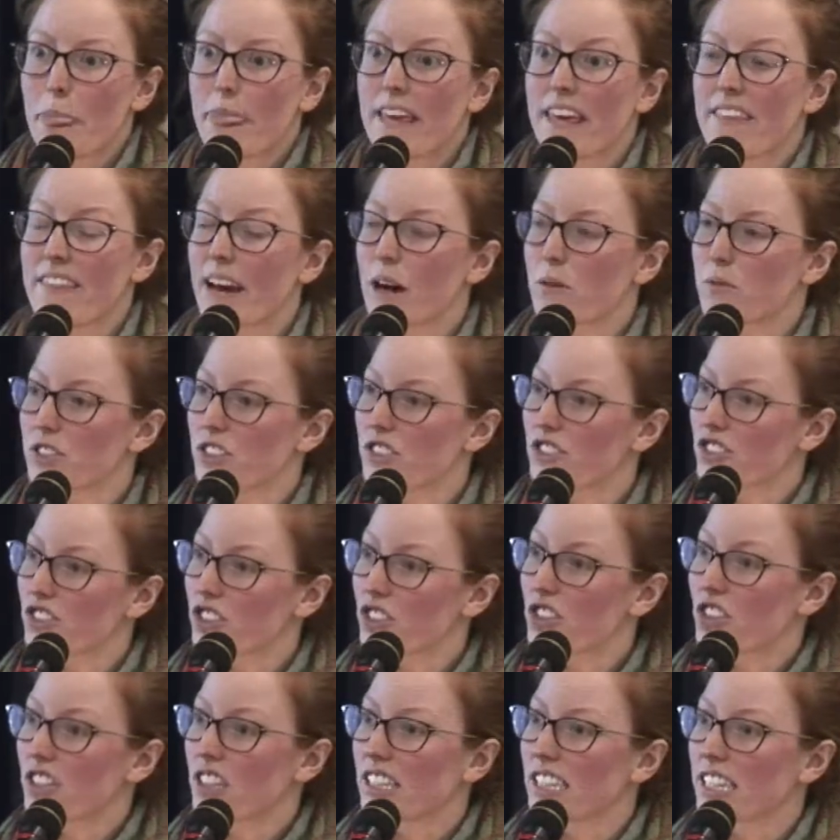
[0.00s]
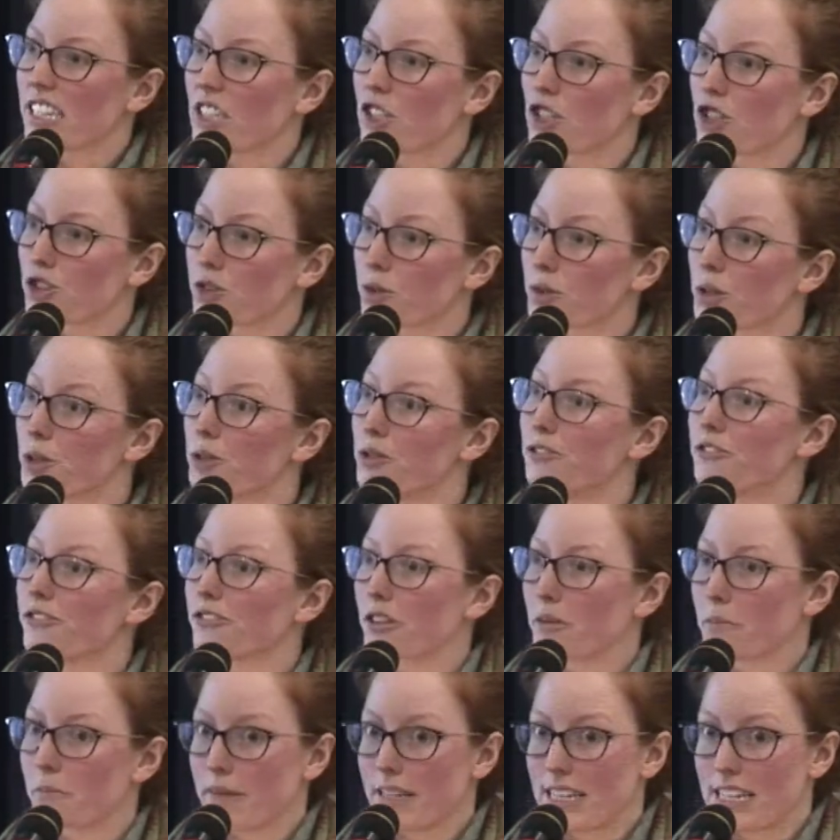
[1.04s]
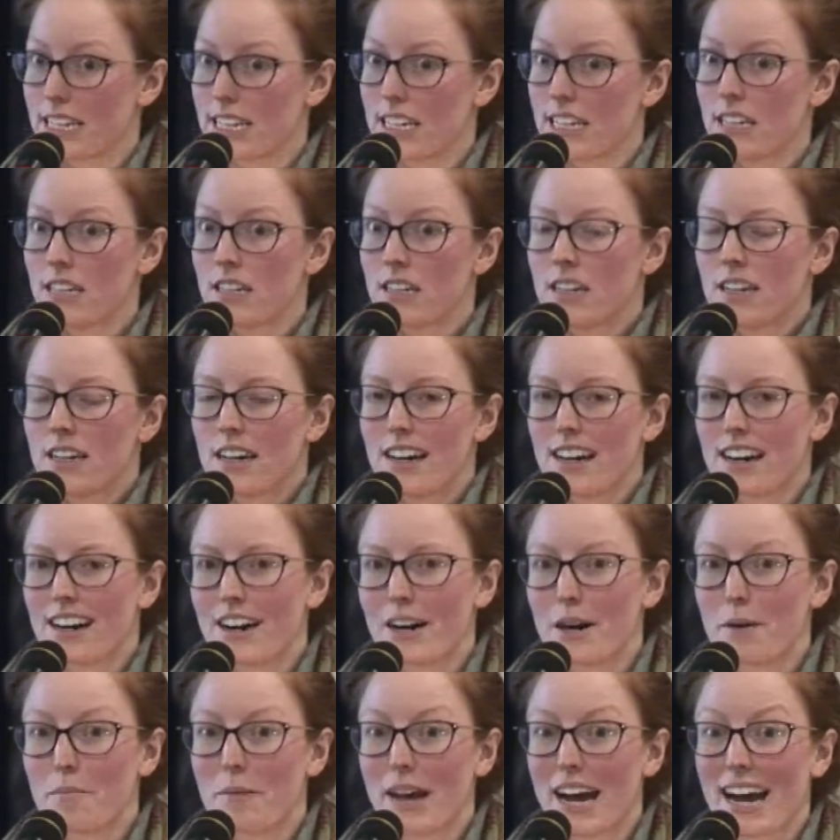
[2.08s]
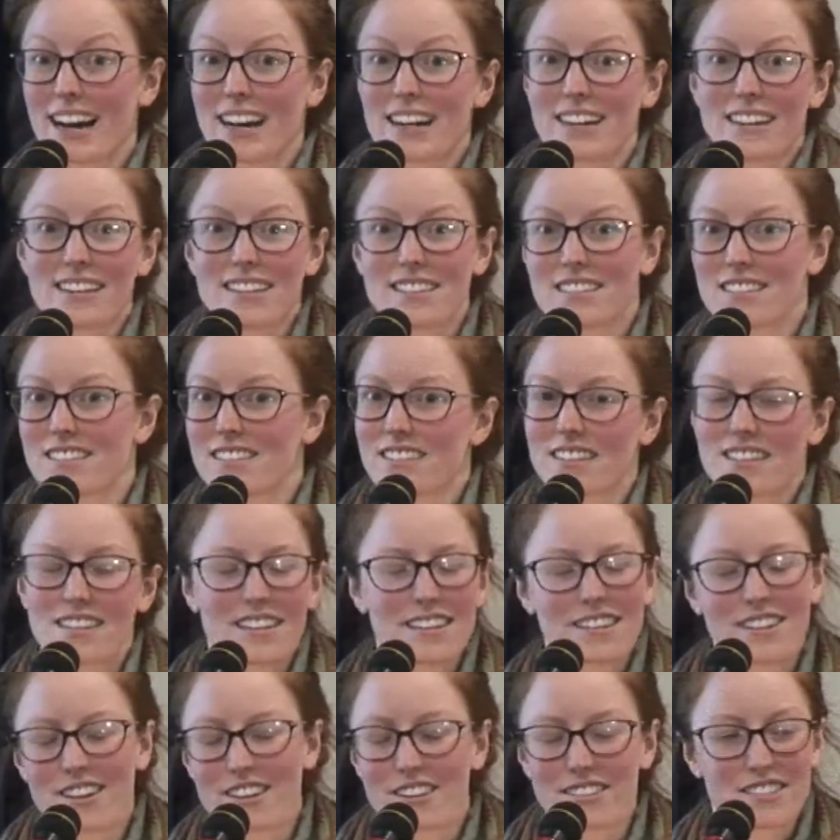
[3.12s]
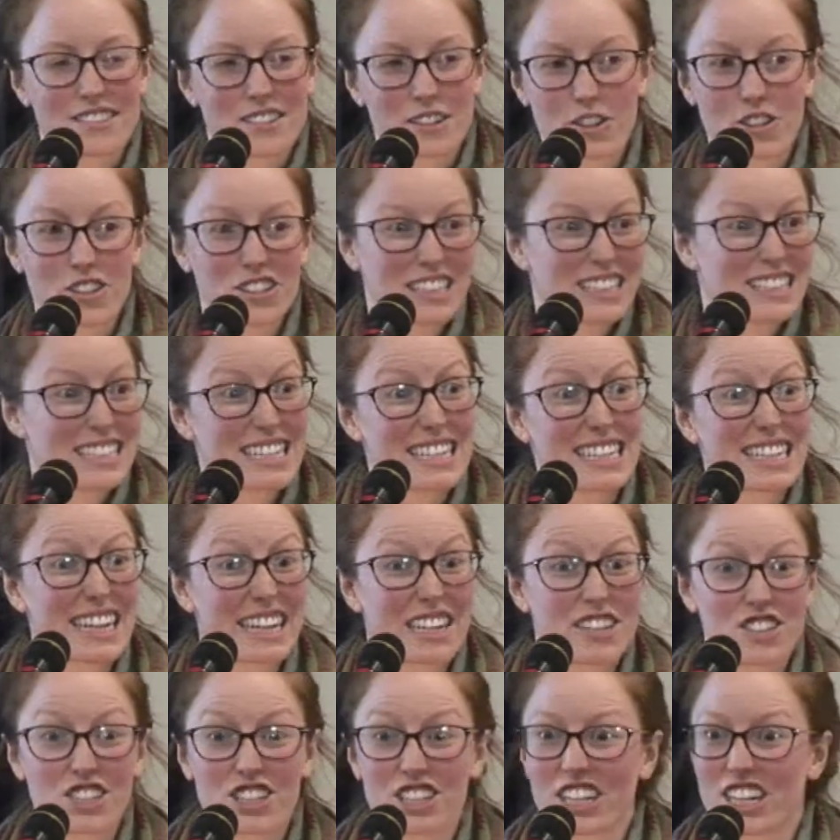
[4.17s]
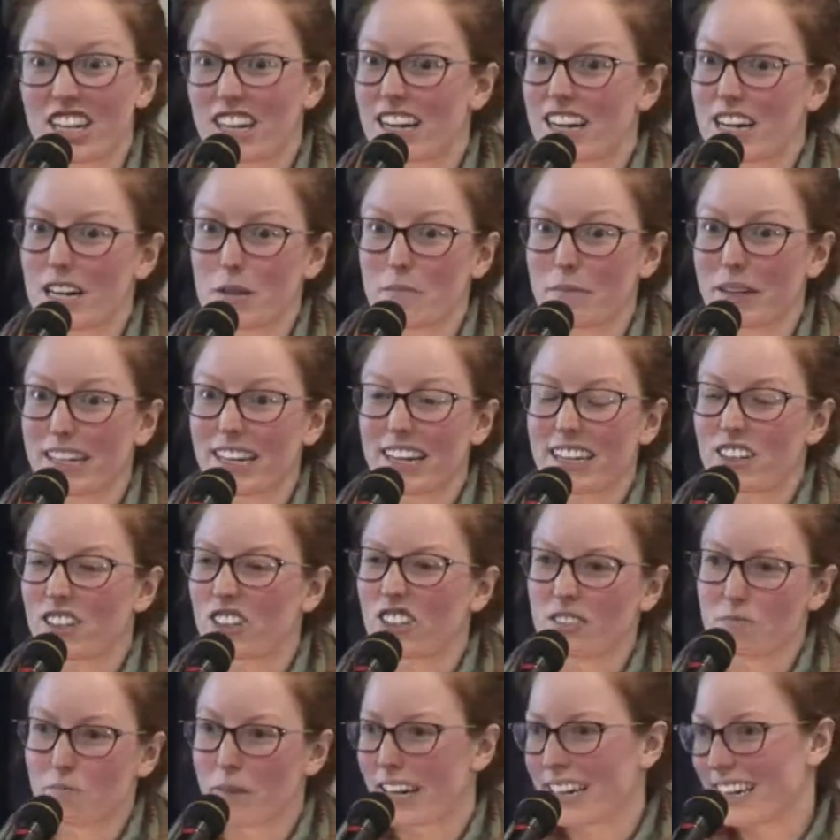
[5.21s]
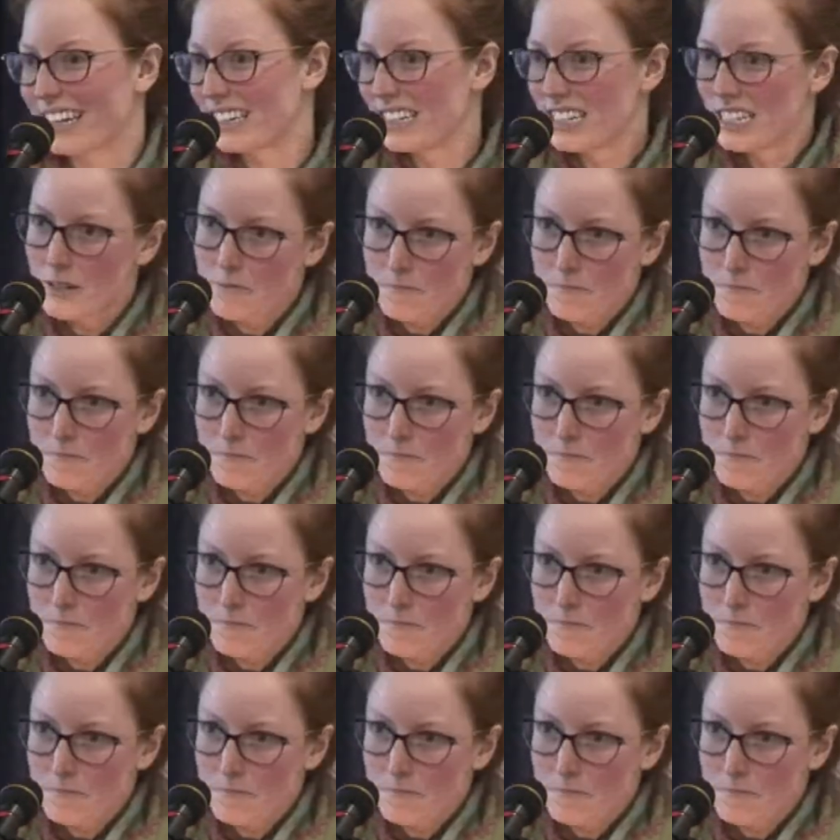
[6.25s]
And that was certainly true for me as an early teenager and kind of in my